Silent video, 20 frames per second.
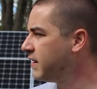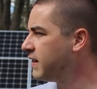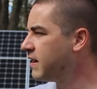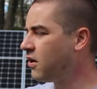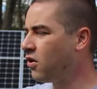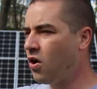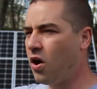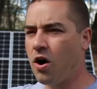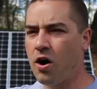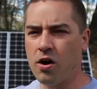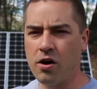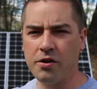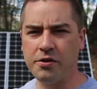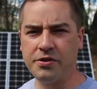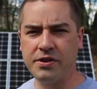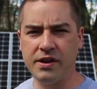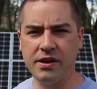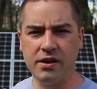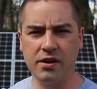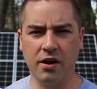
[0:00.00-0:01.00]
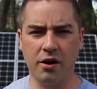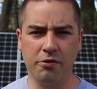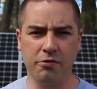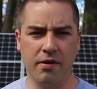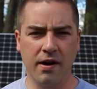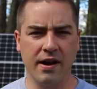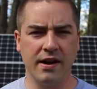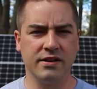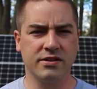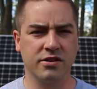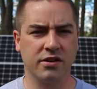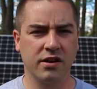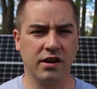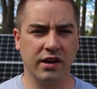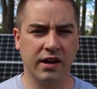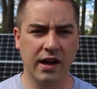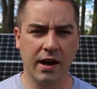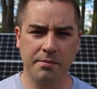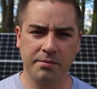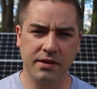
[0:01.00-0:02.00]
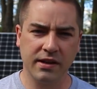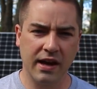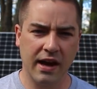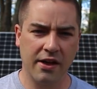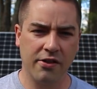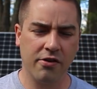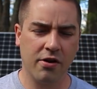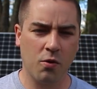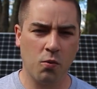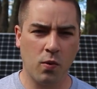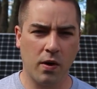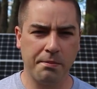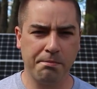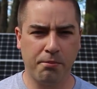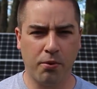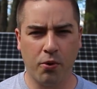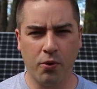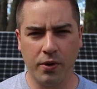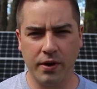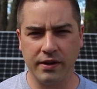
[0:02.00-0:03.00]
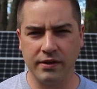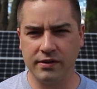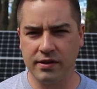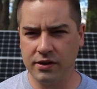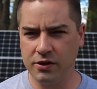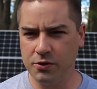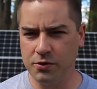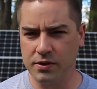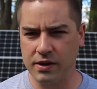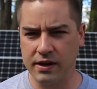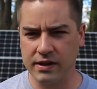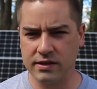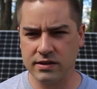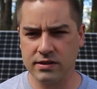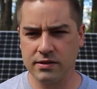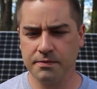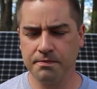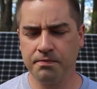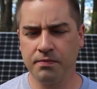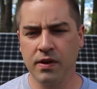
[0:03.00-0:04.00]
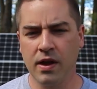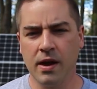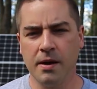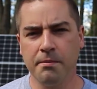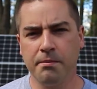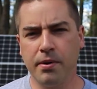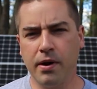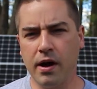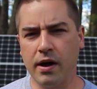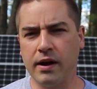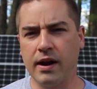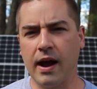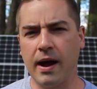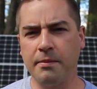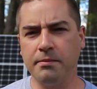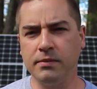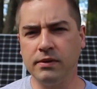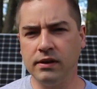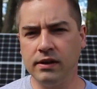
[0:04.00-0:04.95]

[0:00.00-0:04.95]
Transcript: Now all the arrays are going to come together at one point to do this, but I'm